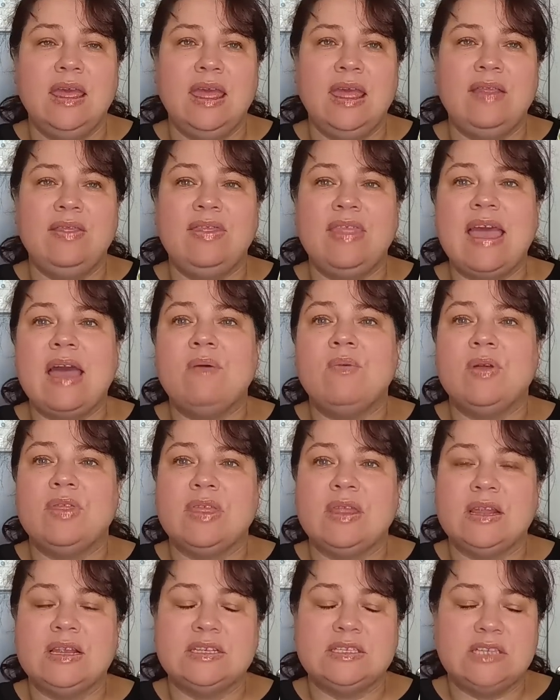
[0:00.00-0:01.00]
And that
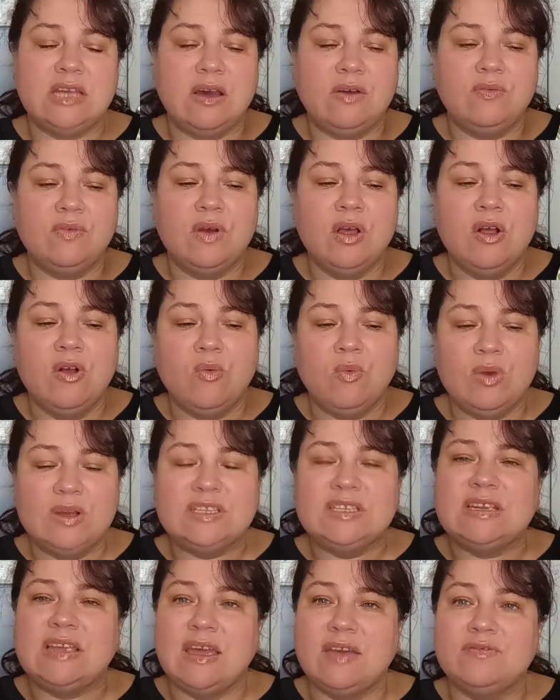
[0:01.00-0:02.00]
within itself
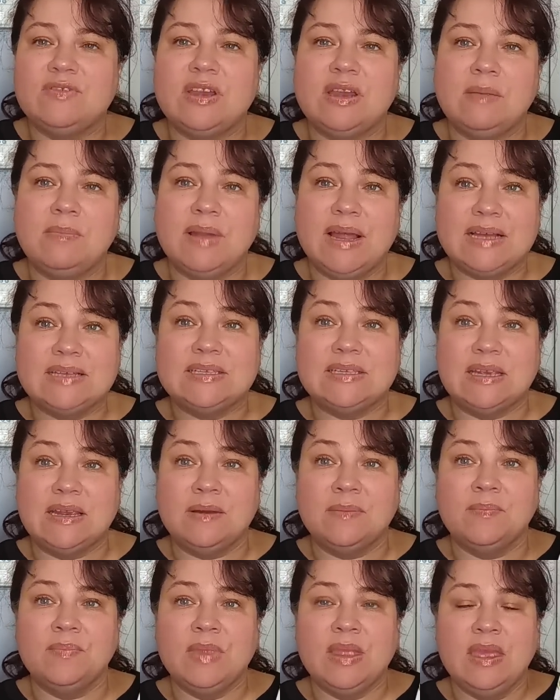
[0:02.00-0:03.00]
was a gift and a
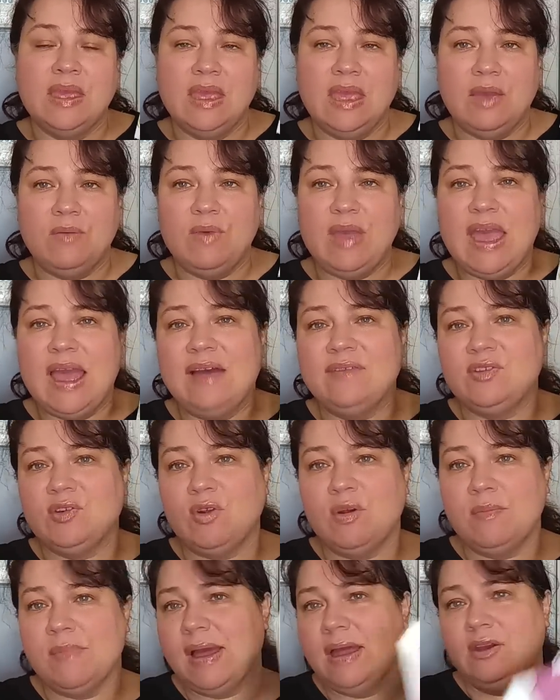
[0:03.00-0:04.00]
blessing. And we have to
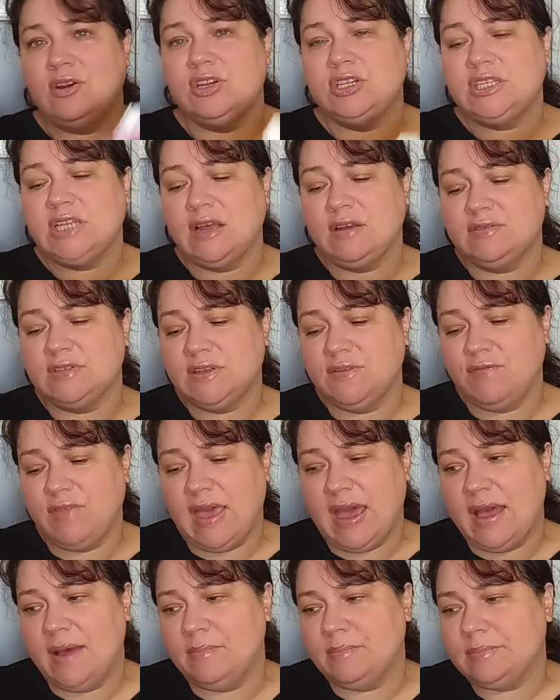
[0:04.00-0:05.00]
remind ourselves of
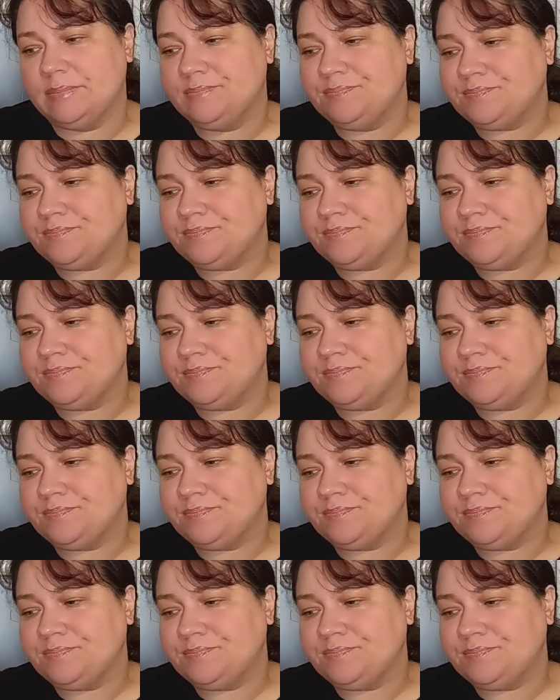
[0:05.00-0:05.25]
that.